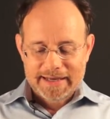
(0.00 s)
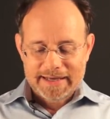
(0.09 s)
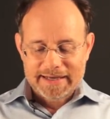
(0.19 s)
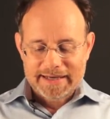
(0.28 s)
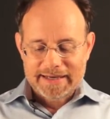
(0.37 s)

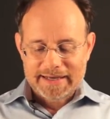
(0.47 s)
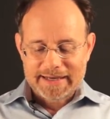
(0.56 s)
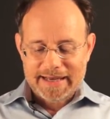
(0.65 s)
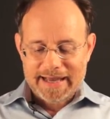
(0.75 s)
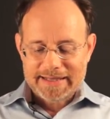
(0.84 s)

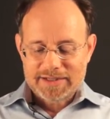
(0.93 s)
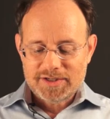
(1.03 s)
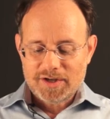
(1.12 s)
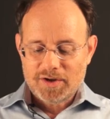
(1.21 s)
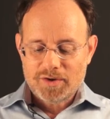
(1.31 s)
And
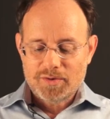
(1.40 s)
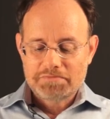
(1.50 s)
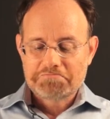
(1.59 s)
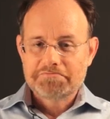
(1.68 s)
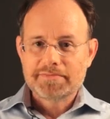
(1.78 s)

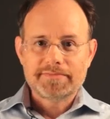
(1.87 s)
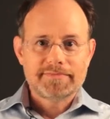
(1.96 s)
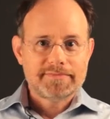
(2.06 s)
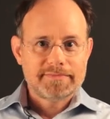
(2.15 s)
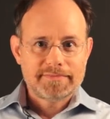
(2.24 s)
so
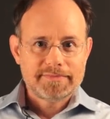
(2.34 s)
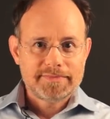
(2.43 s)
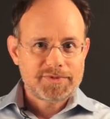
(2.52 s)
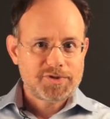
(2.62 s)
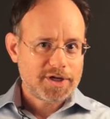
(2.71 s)

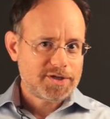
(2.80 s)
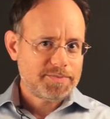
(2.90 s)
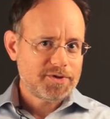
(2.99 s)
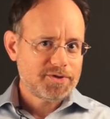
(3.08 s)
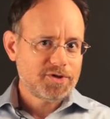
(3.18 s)

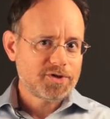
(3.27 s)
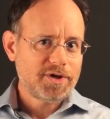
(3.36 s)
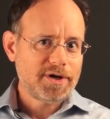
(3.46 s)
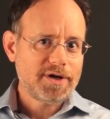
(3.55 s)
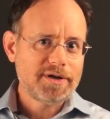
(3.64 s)
Shakespeare took
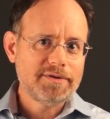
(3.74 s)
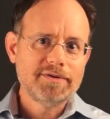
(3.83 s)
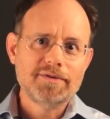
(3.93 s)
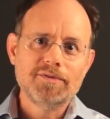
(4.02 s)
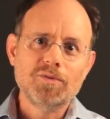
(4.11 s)

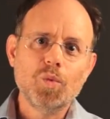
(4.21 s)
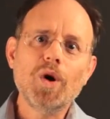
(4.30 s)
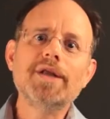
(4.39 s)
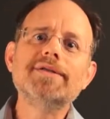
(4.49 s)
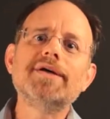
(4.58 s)
on
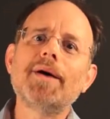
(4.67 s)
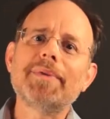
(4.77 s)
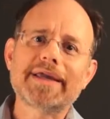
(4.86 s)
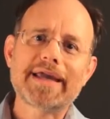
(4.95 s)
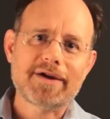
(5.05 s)
one
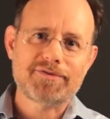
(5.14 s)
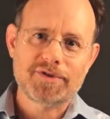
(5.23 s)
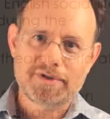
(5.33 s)
topic after